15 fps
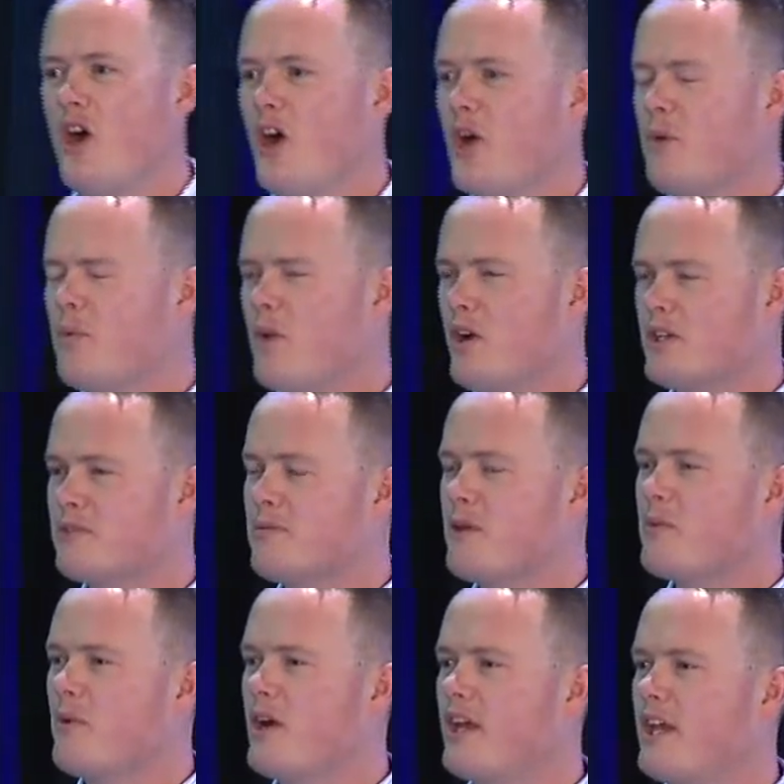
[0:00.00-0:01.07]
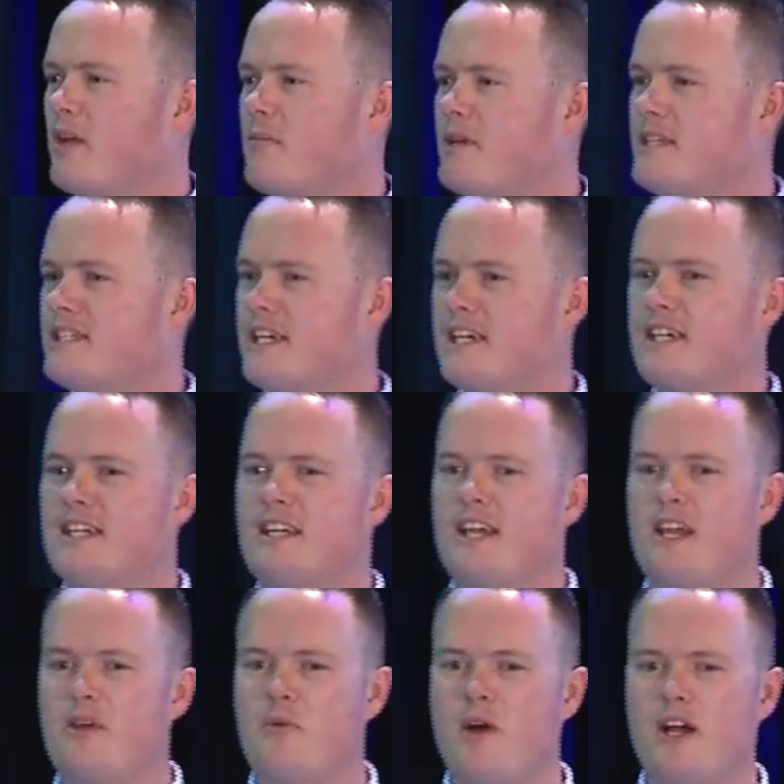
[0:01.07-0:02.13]
what has been working
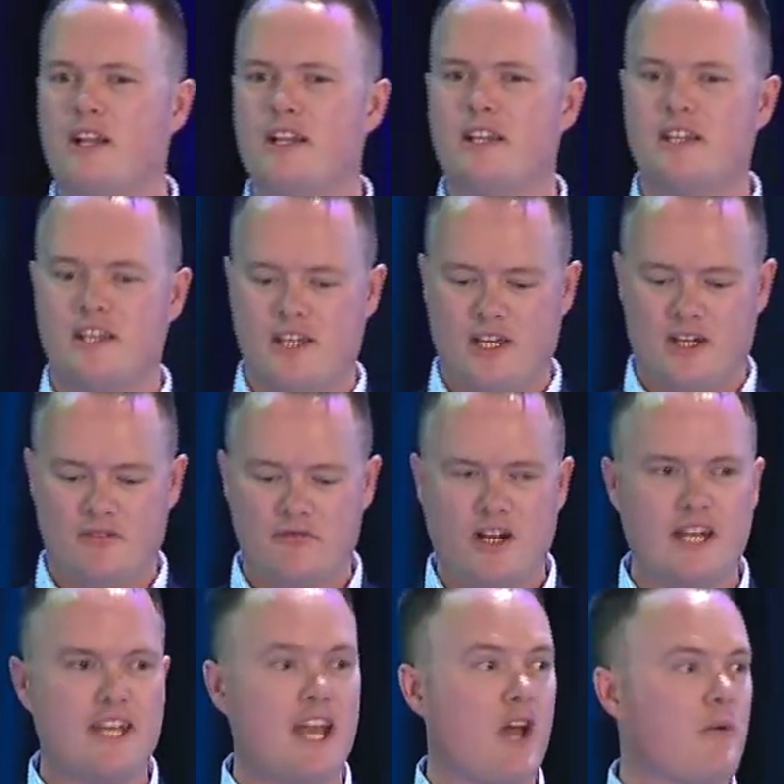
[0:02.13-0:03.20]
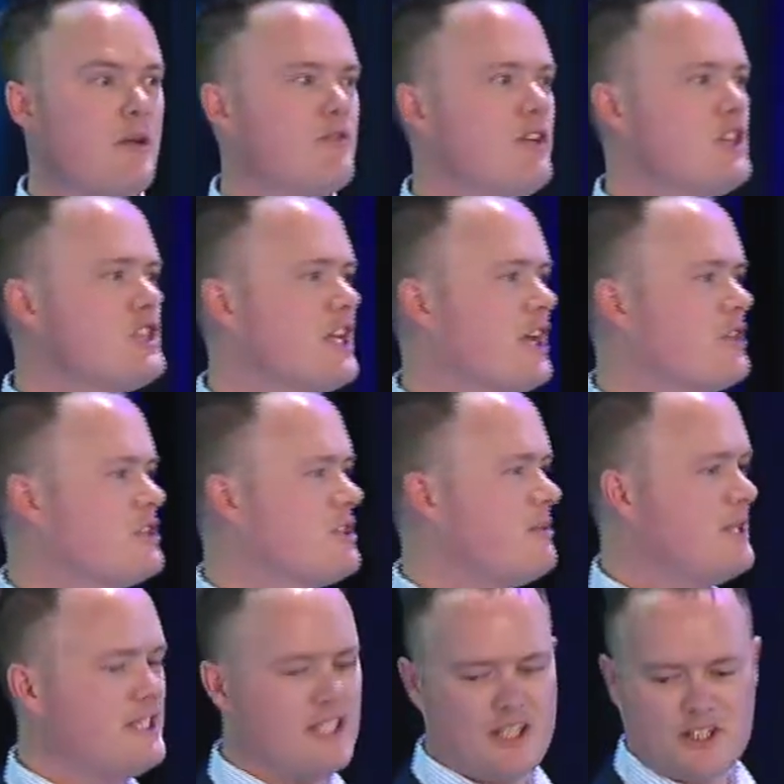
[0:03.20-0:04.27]
particularly well right now in reaching
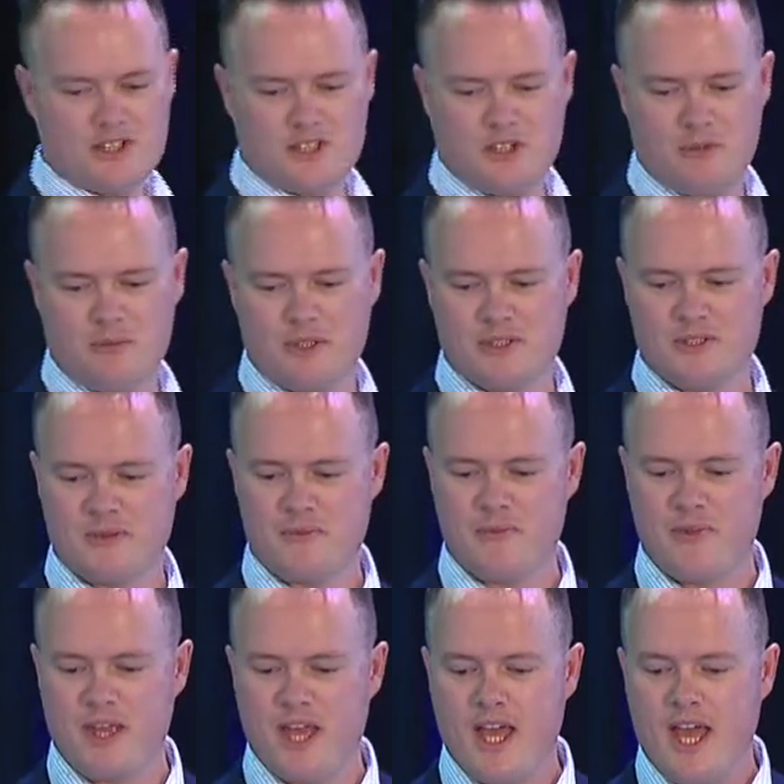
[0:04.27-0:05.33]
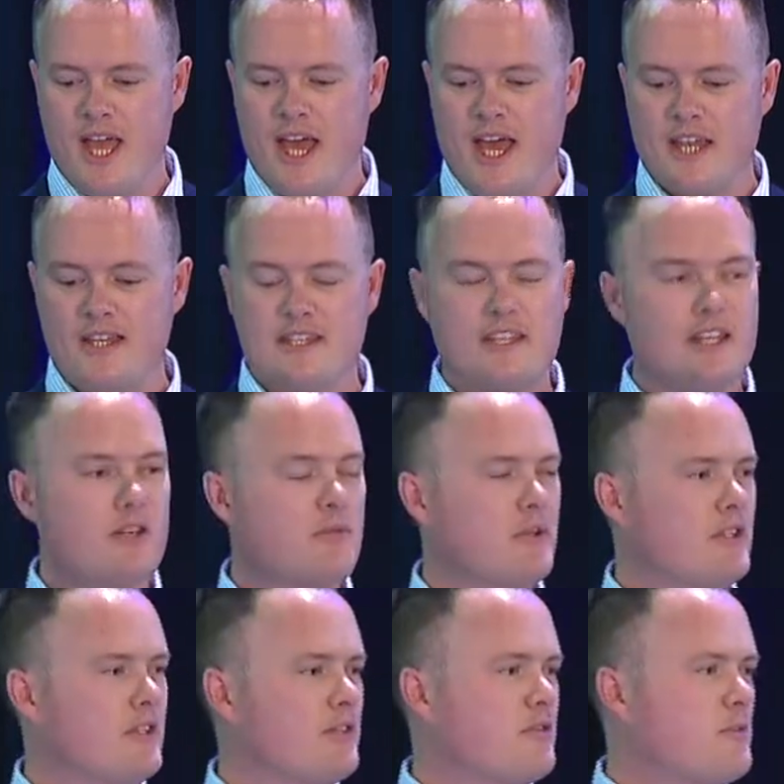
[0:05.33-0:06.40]
LGBT consumers. And then,
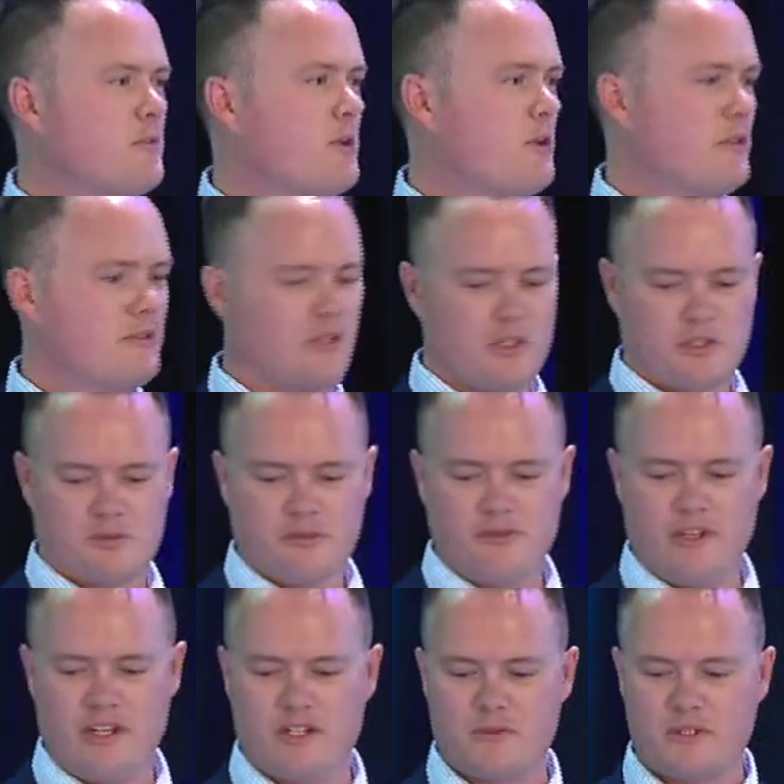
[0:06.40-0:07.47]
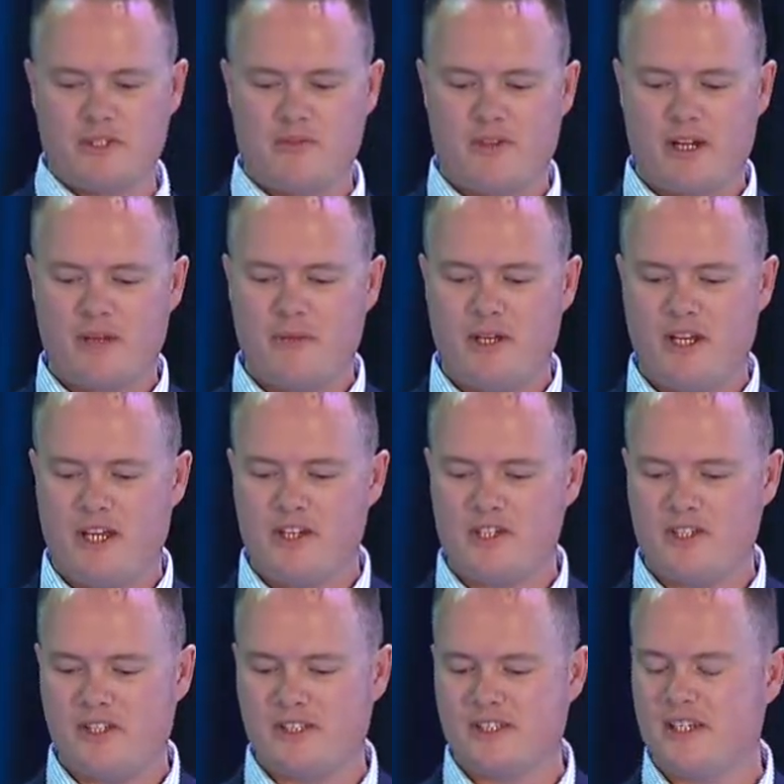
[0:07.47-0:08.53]
well, the report, of course, will finish with some
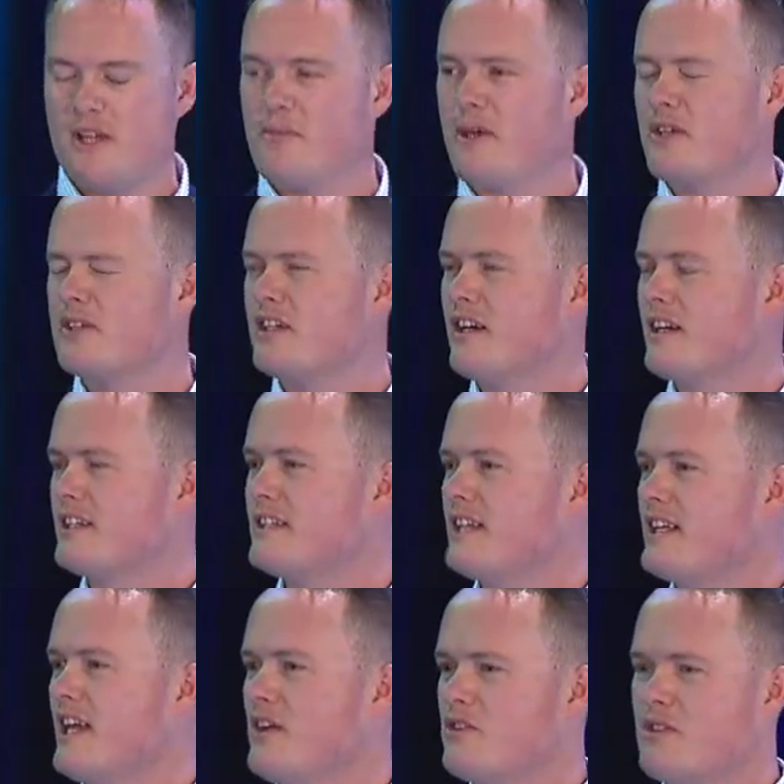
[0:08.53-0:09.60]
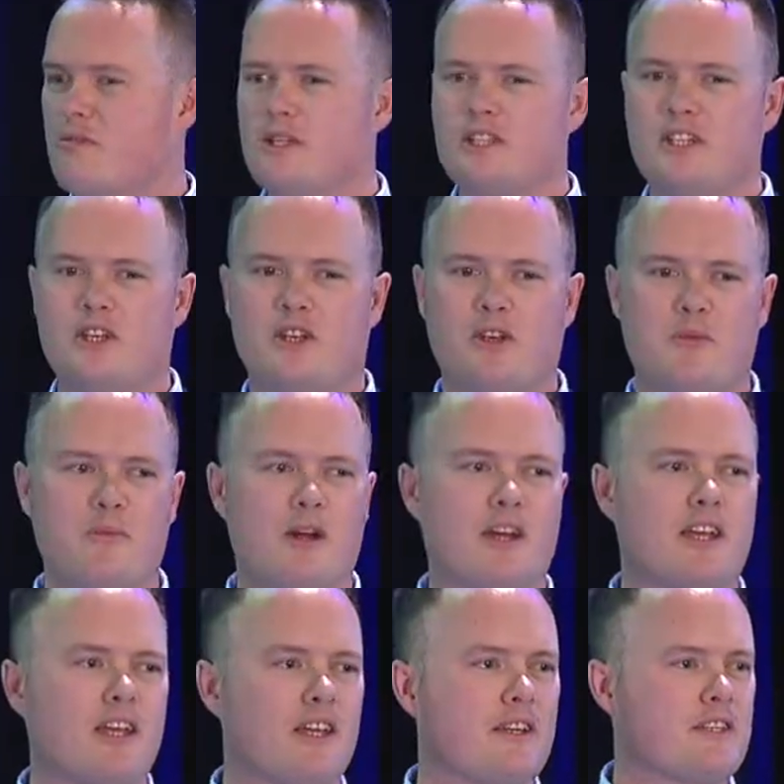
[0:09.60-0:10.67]
recommendations about targeting the LGBTQ
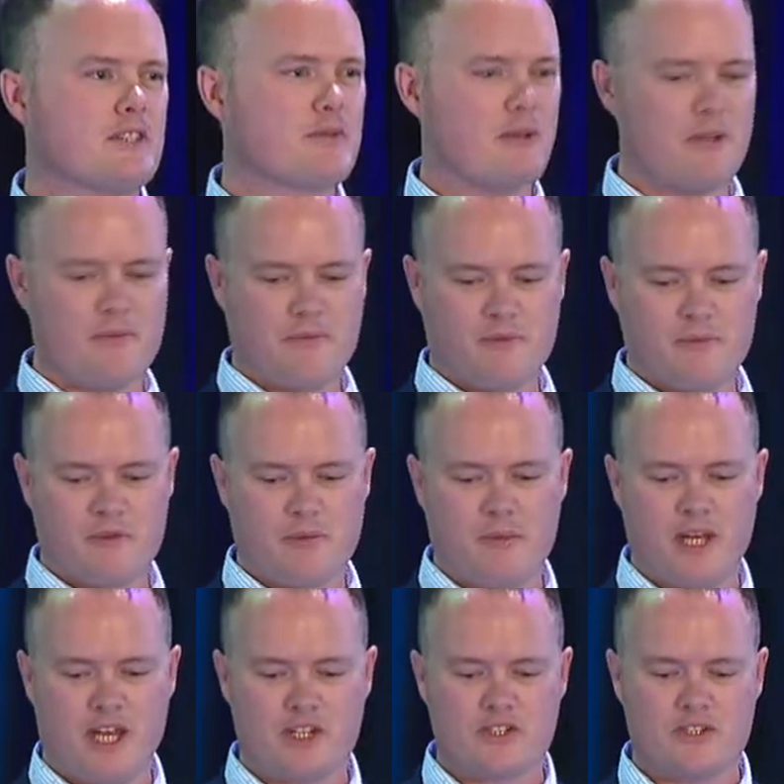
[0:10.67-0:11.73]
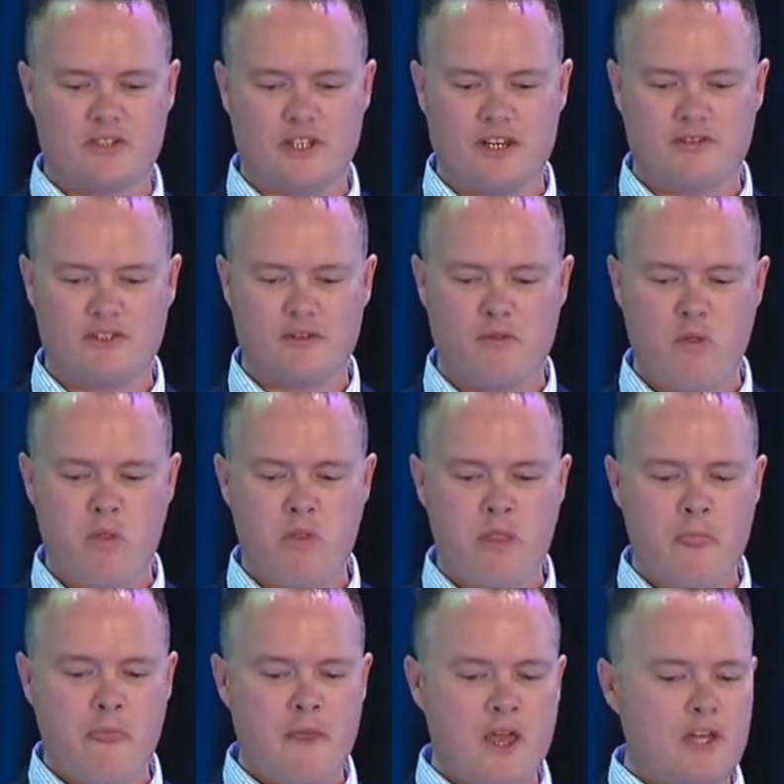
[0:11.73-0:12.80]
market as well from a national level.
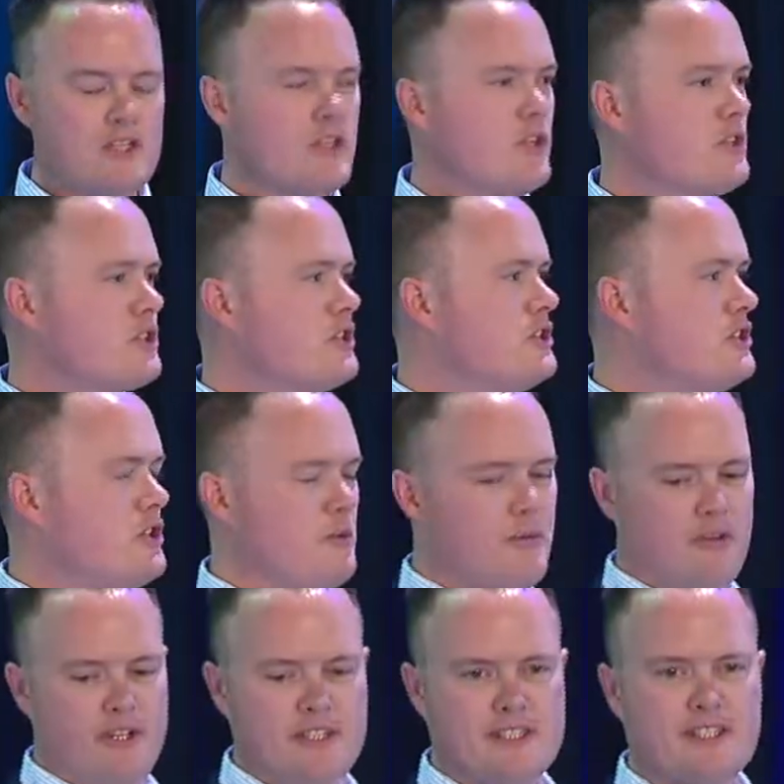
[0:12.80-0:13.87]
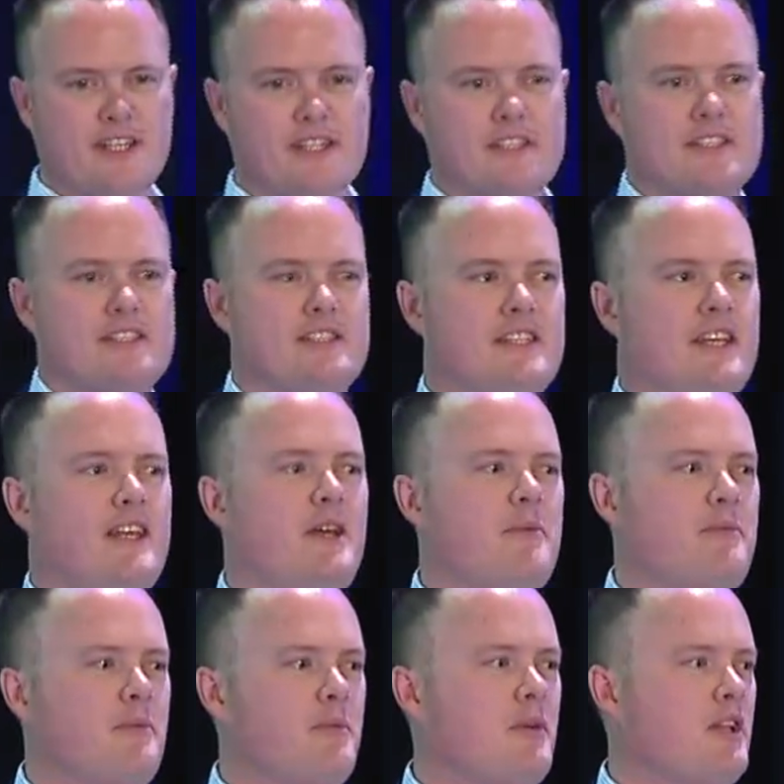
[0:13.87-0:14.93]
So those consumer insights,
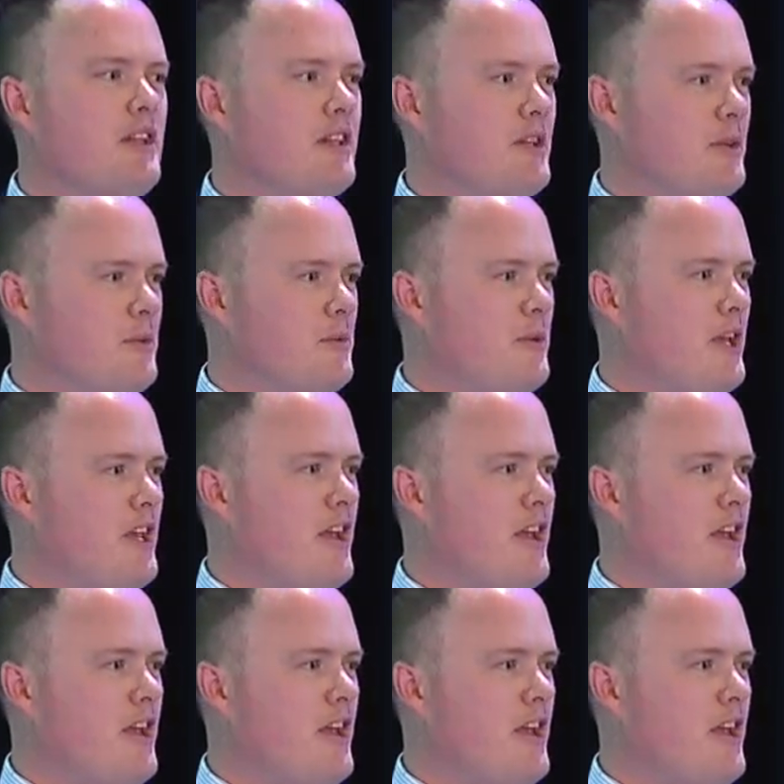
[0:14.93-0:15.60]
well, we